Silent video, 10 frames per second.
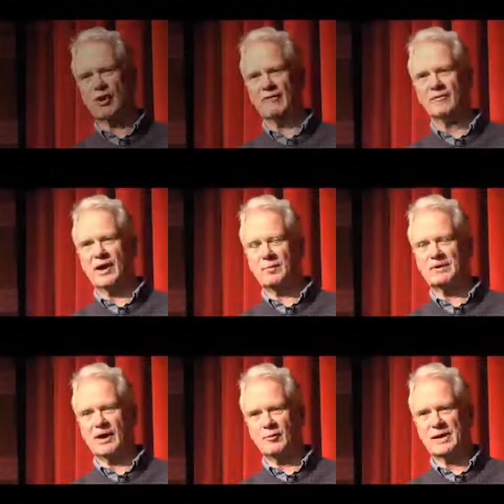drive up
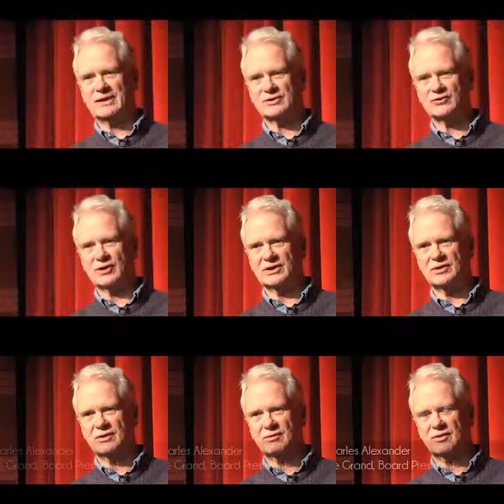and down Main Street,
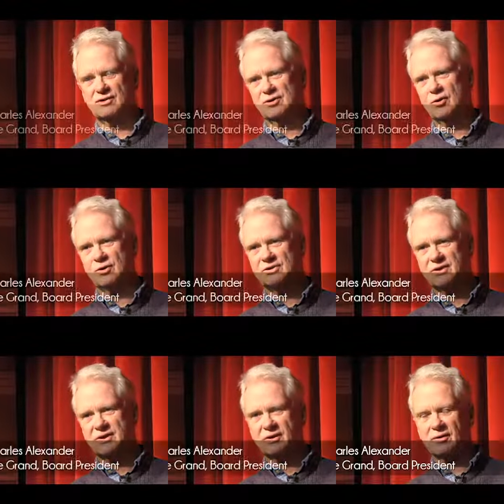you just notice
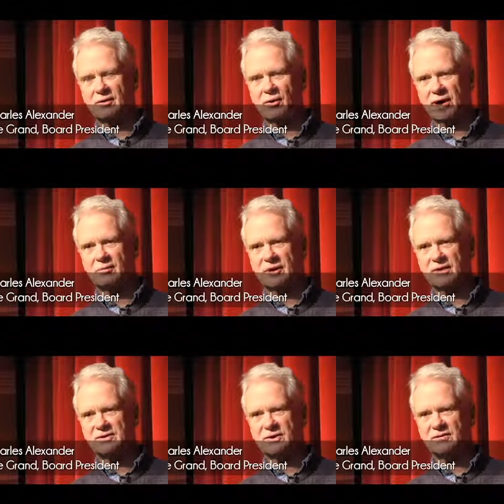the Grand
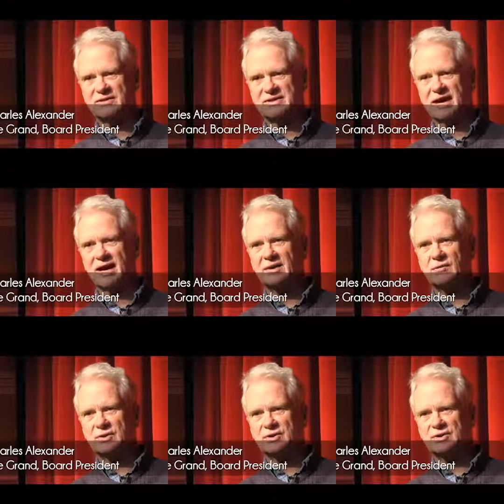because of the facade,
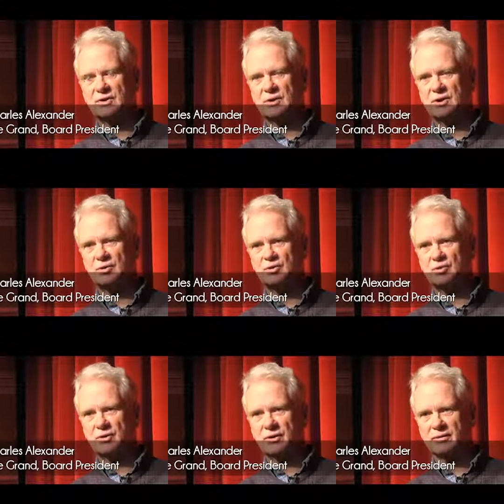which is so
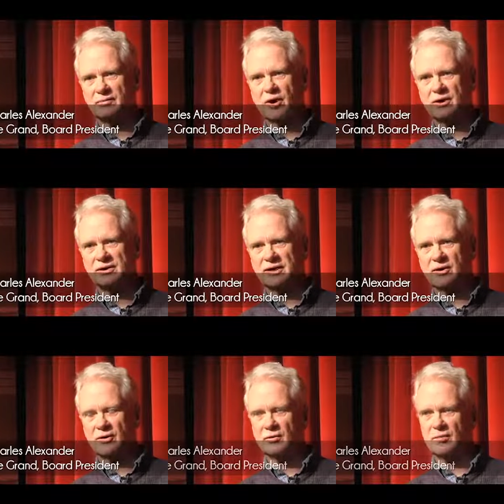unusual, the Art
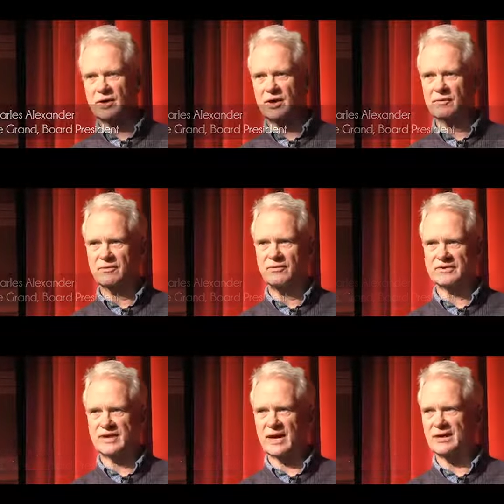Deco
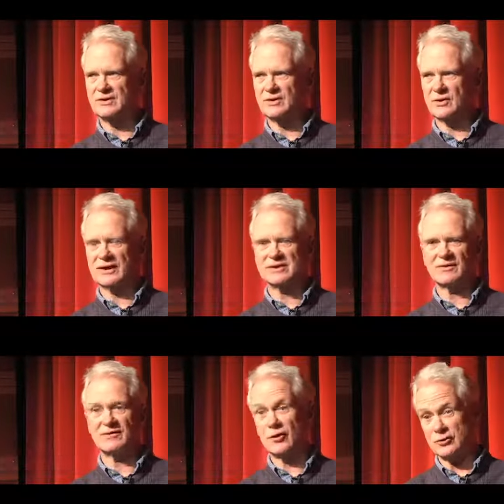facade. So that's
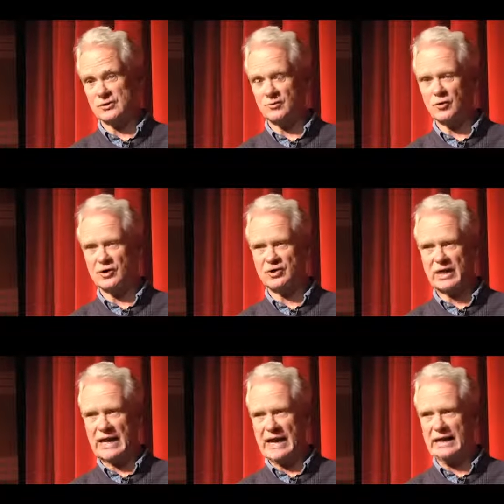the first impression
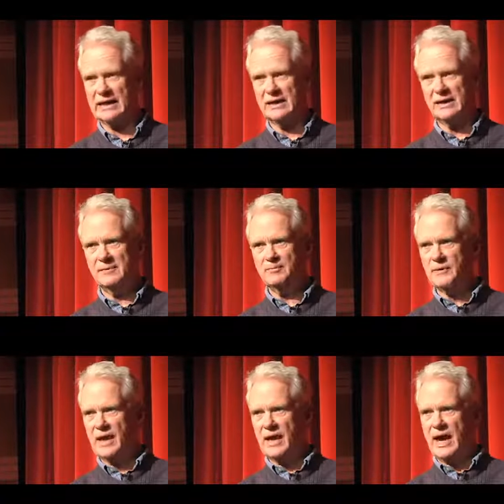I had.
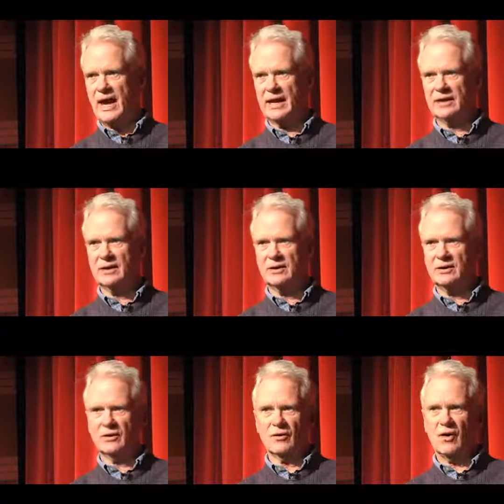And you
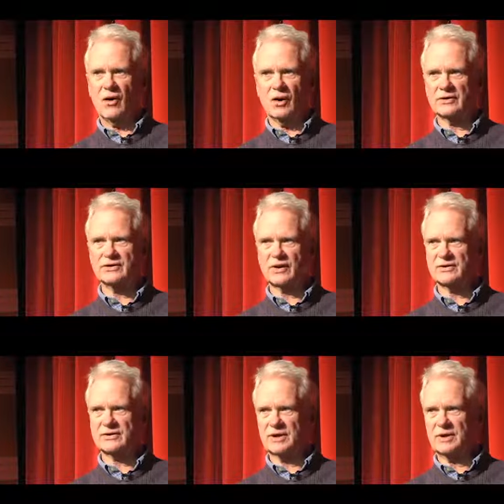know, the hall is
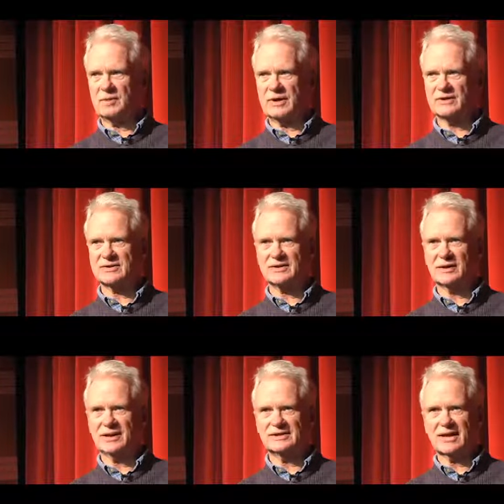just, I mean,
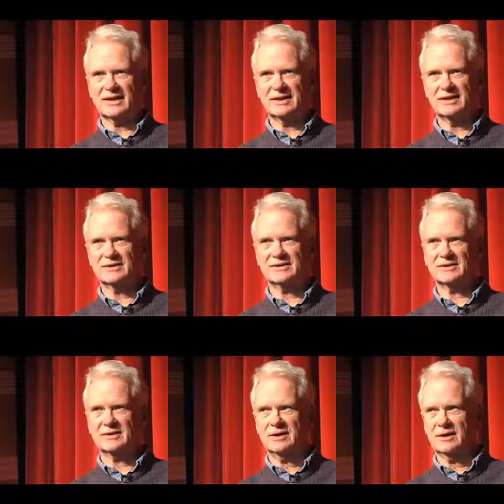it's got
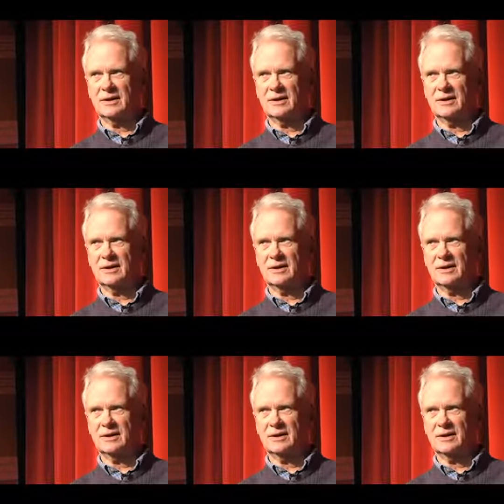this,